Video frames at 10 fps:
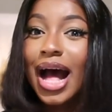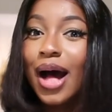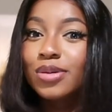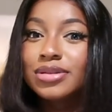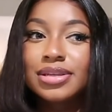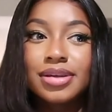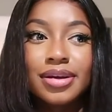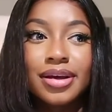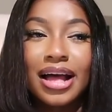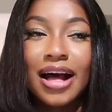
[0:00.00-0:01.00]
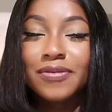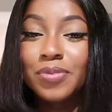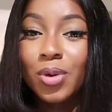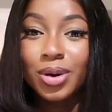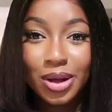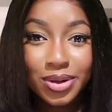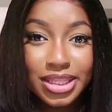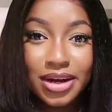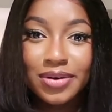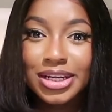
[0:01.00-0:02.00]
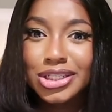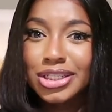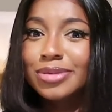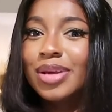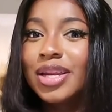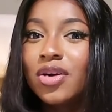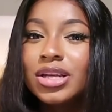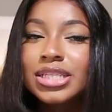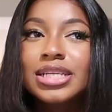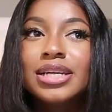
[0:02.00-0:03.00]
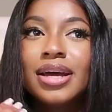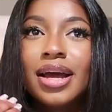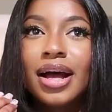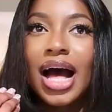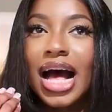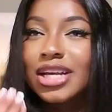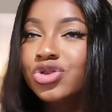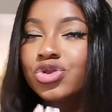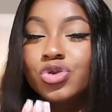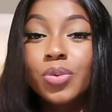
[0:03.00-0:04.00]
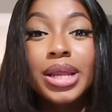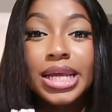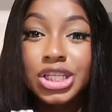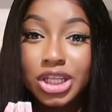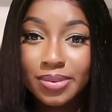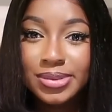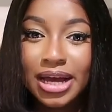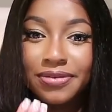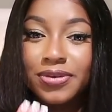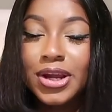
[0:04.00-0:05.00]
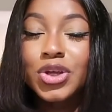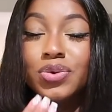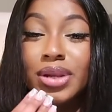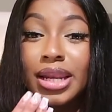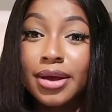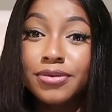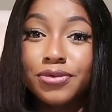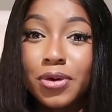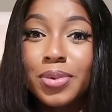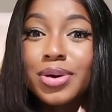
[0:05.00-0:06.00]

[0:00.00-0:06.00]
how to have more healthier relationships, and it honestly has so many gems I feel like you will learn from,